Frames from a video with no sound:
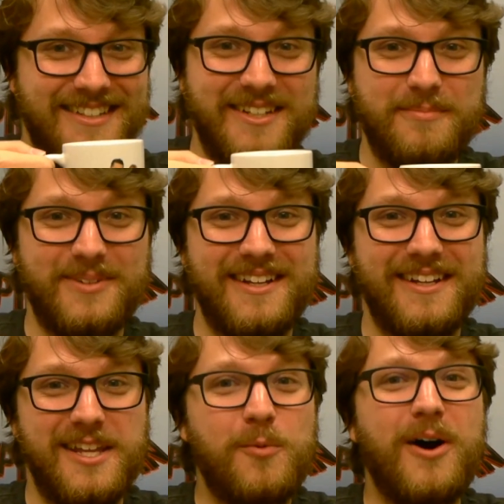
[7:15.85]
keep
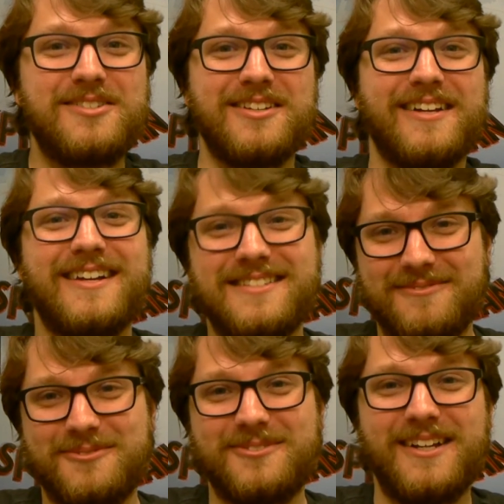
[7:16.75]
uh, keep watching, guys,
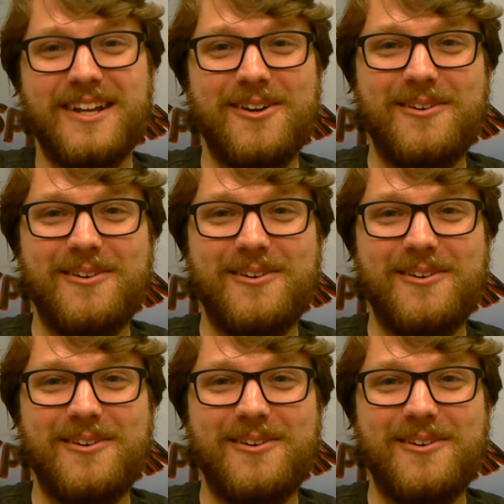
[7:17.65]
and we'll